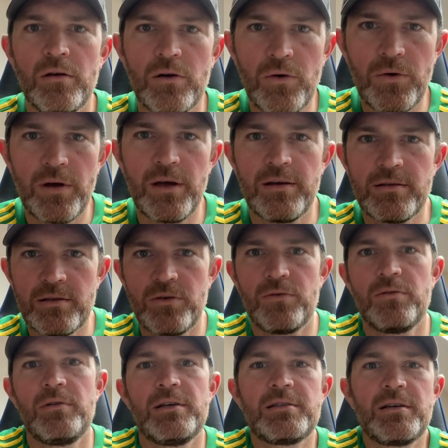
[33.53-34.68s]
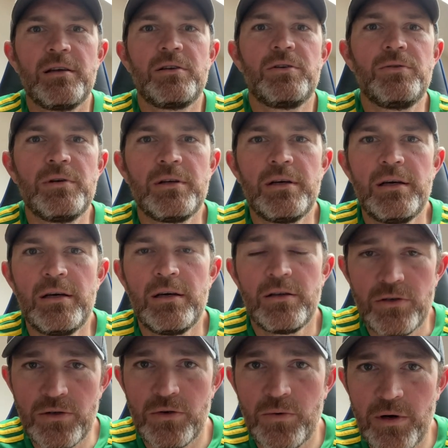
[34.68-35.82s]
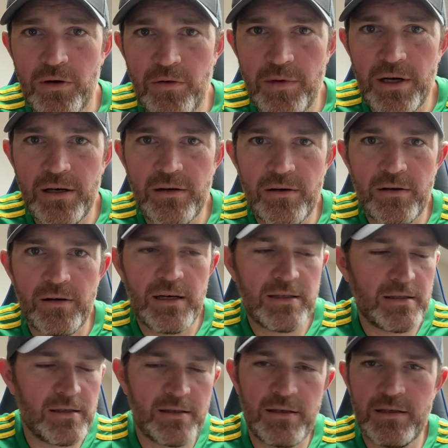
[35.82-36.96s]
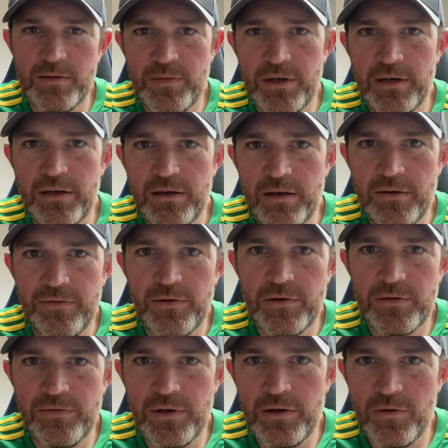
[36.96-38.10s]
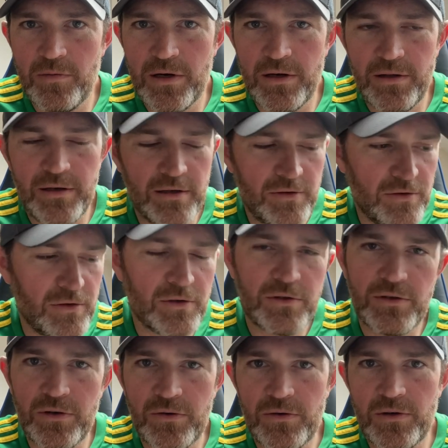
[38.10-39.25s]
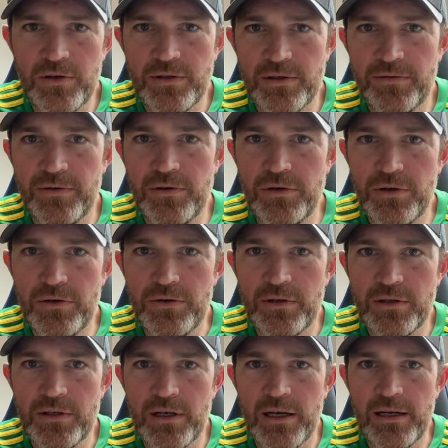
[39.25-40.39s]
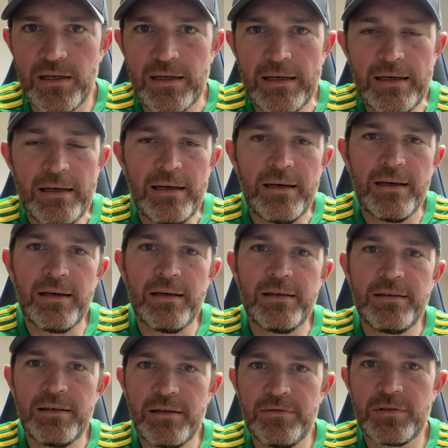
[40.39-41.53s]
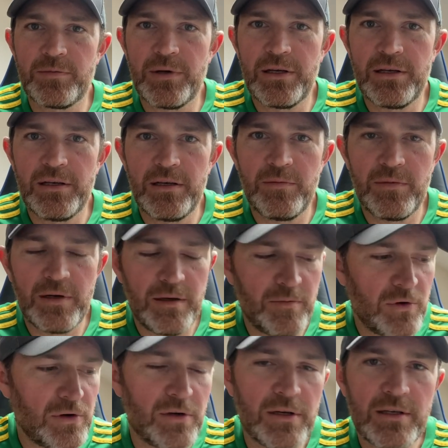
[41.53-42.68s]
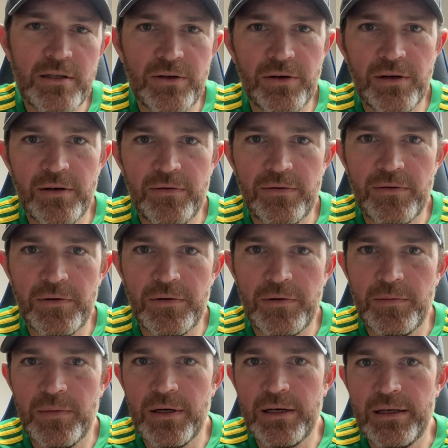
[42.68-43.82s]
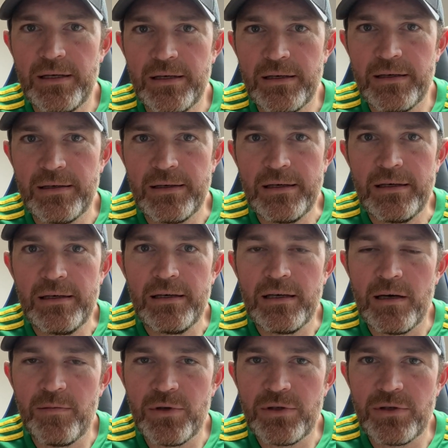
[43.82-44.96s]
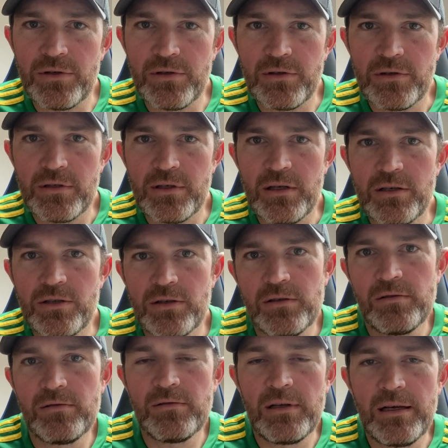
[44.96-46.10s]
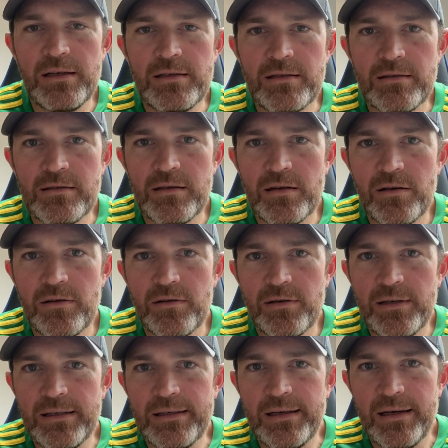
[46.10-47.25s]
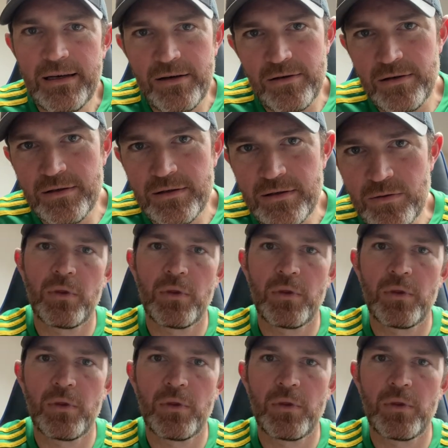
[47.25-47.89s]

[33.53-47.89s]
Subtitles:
Okay, so let's get to it. Just a quick reminder, as this is my first video bar the introduction, of course, if you're new to the channel, Dave is my name. I'm currently studying for my amateur station license here in Ireland.